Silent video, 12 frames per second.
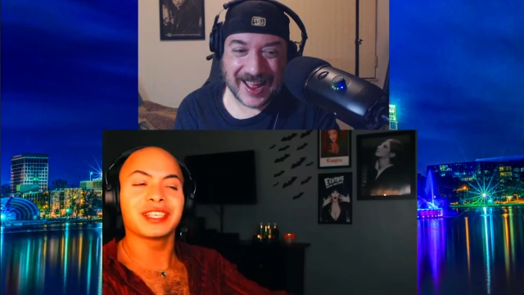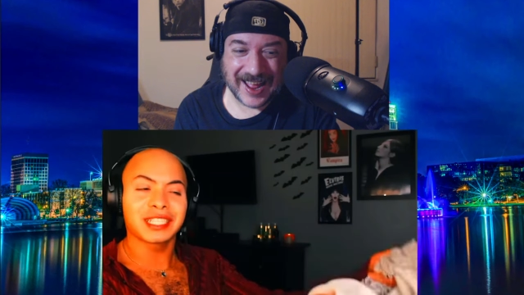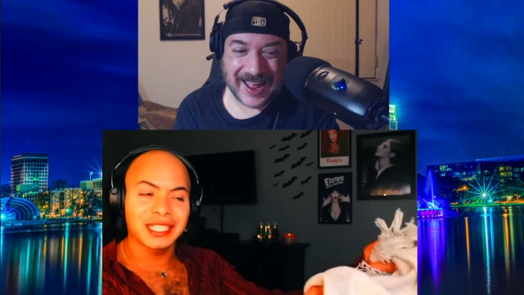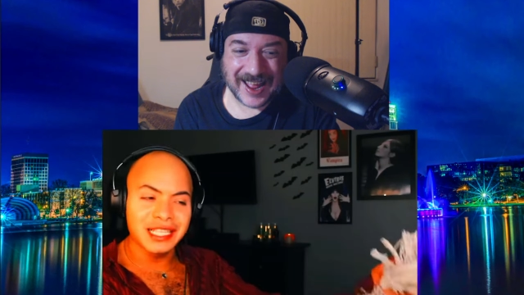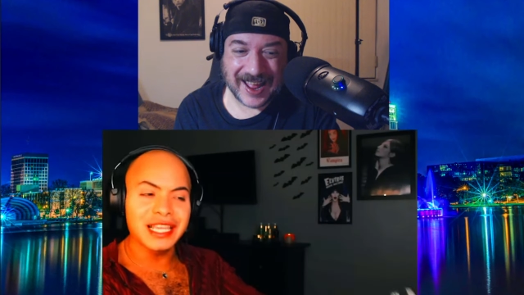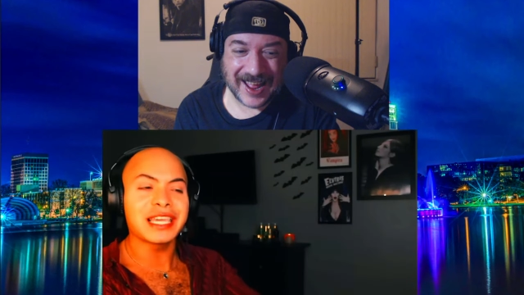
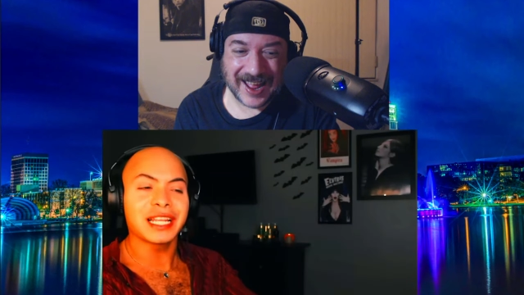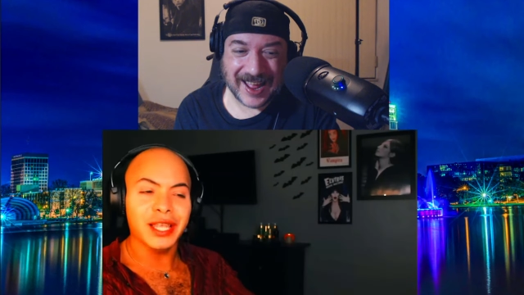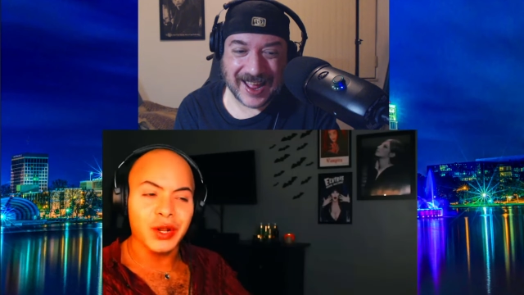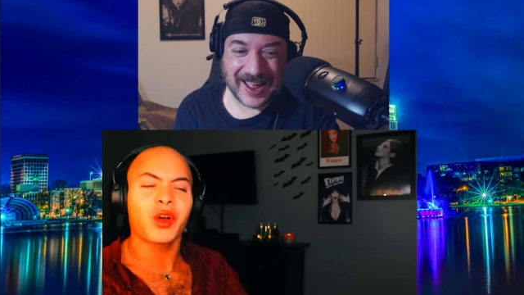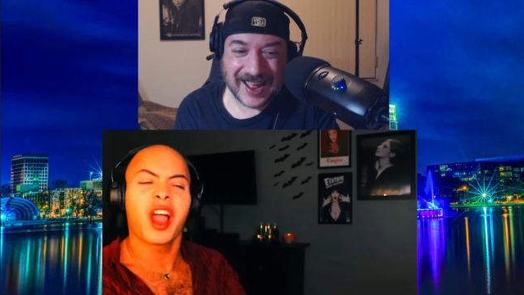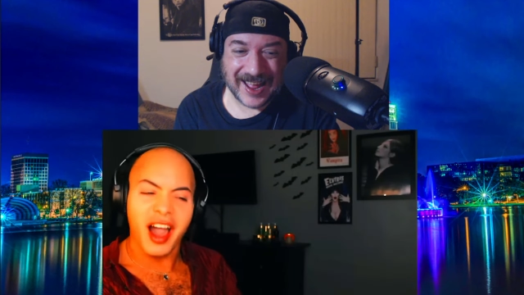Speaker 1: sneaky
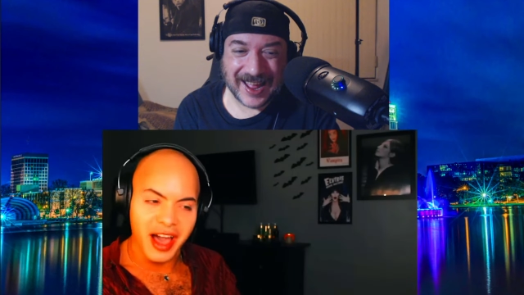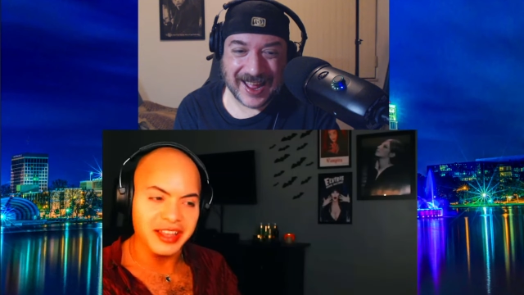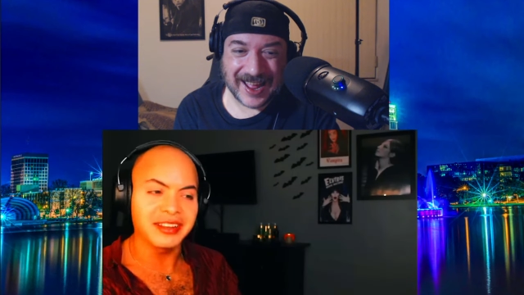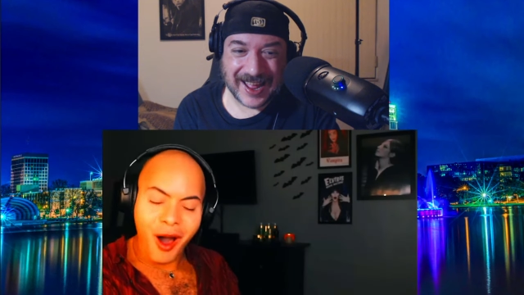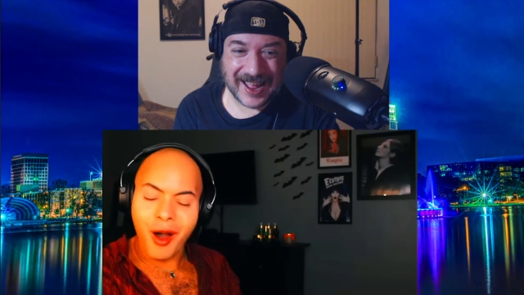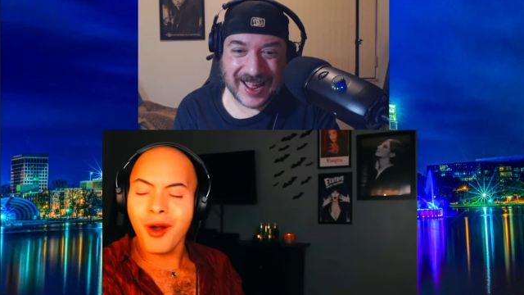little.
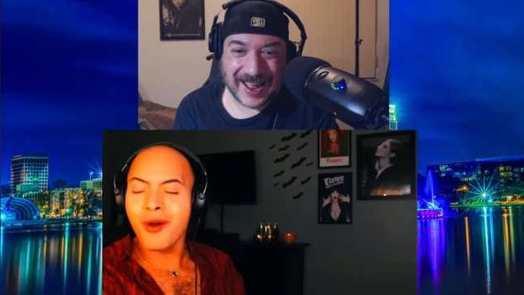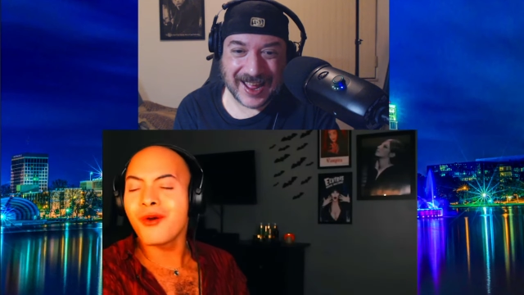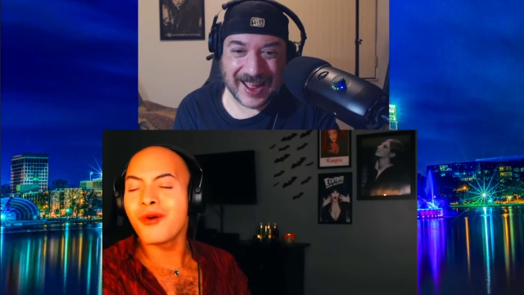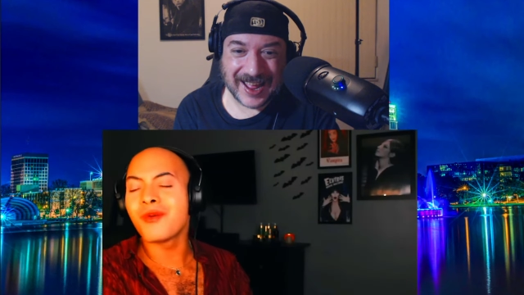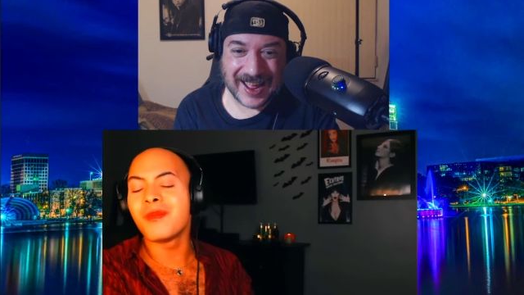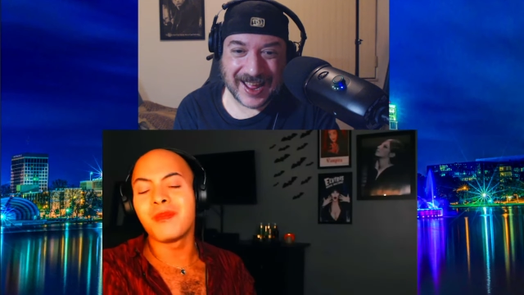
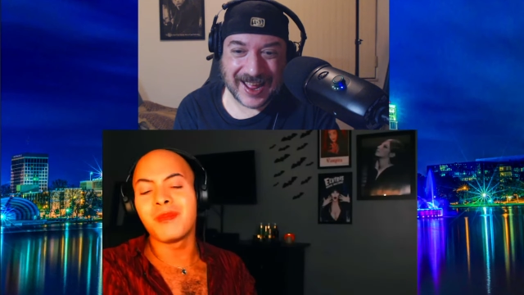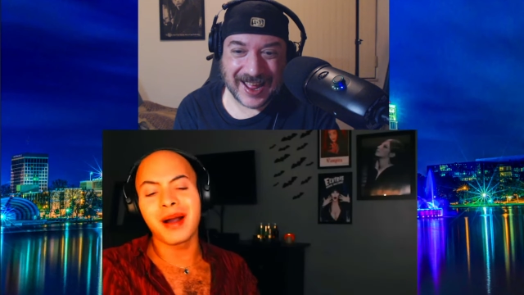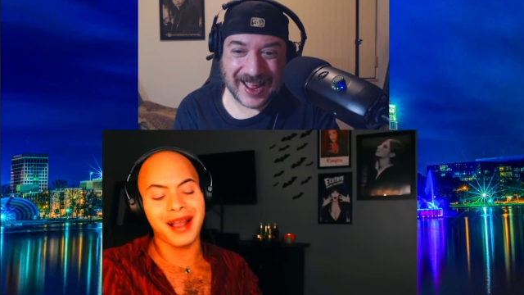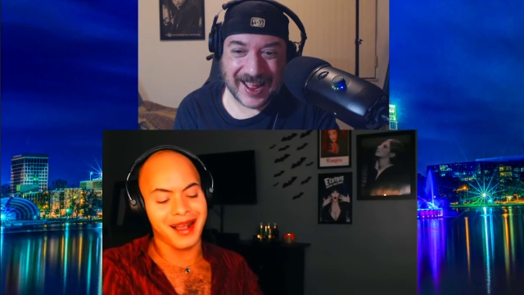Oh my